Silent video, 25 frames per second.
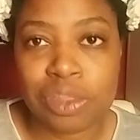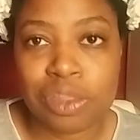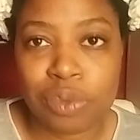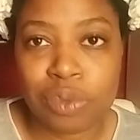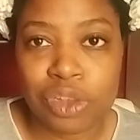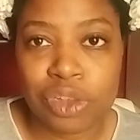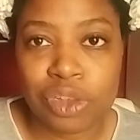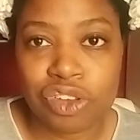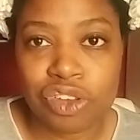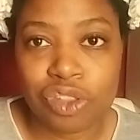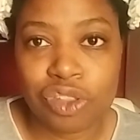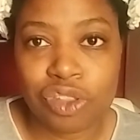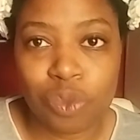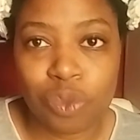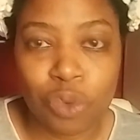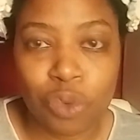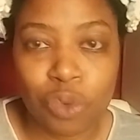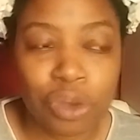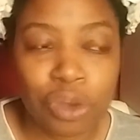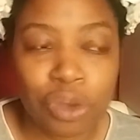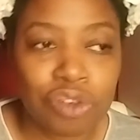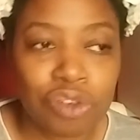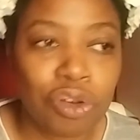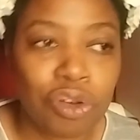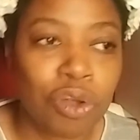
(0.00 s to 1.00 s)
the Witch, and the
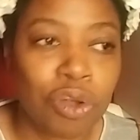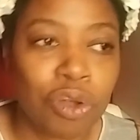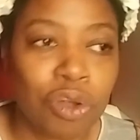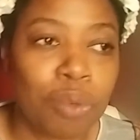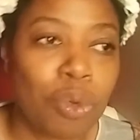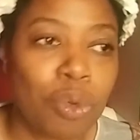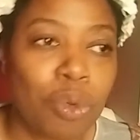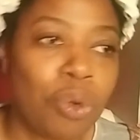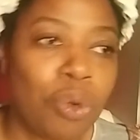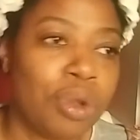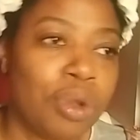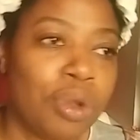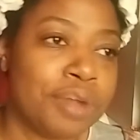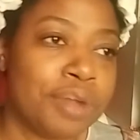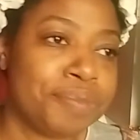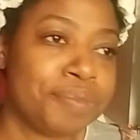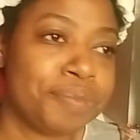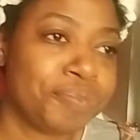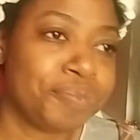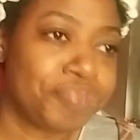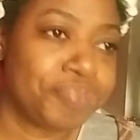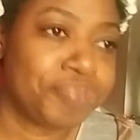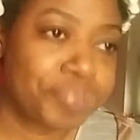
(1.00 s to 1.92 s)
Wardrobe, or